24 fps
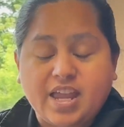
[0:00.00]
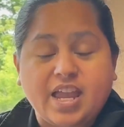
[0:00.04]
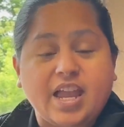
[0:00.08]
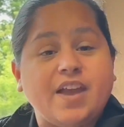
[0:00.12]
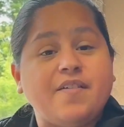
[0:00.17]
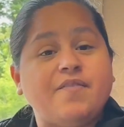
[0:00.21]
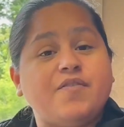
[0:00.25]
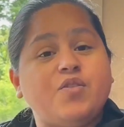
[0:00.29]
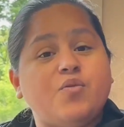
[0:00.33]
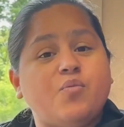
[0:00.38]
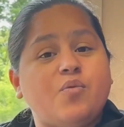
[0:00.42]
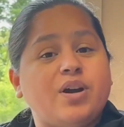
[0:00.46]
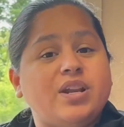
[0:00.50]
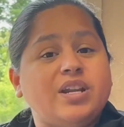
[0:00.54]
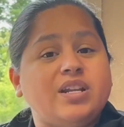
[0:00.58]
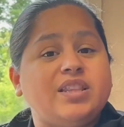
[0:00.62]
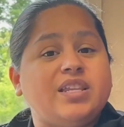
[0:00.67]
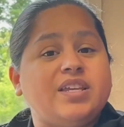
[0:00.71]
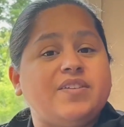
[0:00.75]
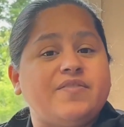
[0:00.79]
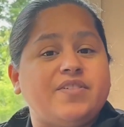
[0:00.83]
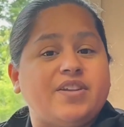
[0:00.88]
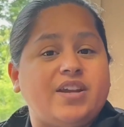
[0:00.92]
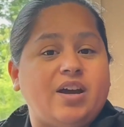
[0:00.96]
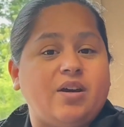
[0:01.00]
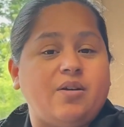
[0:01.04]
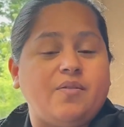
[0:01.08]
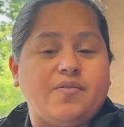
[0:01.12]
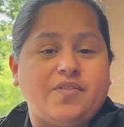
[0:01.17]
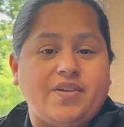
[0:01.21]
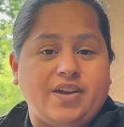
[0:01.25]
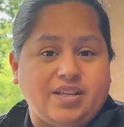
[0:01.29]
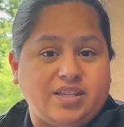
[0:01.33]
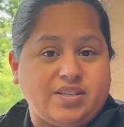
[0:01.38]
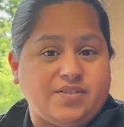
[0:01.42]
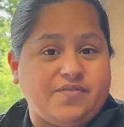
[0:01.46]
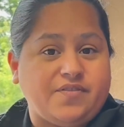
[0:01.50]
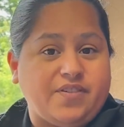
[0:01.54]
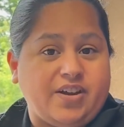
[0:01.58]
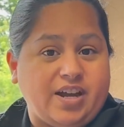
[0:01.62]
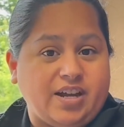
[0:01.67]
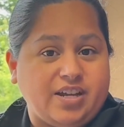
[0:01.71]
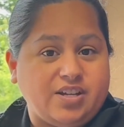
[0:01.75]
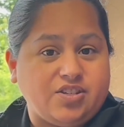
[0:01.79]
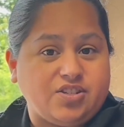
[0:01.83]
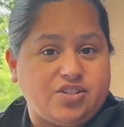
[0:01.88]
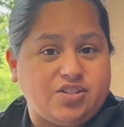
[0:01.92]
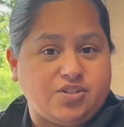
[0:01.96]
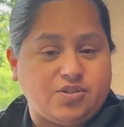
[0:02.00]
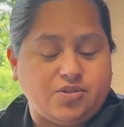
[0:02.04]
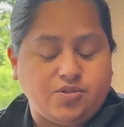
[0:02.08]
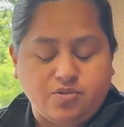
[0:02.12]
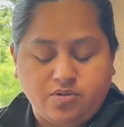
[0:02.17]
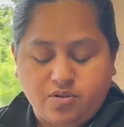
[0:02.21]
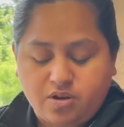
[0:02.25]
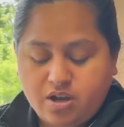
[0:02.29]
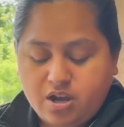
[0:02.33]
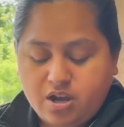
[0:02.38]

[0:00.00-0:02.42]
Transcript: If you want to leave it out, that's fine too.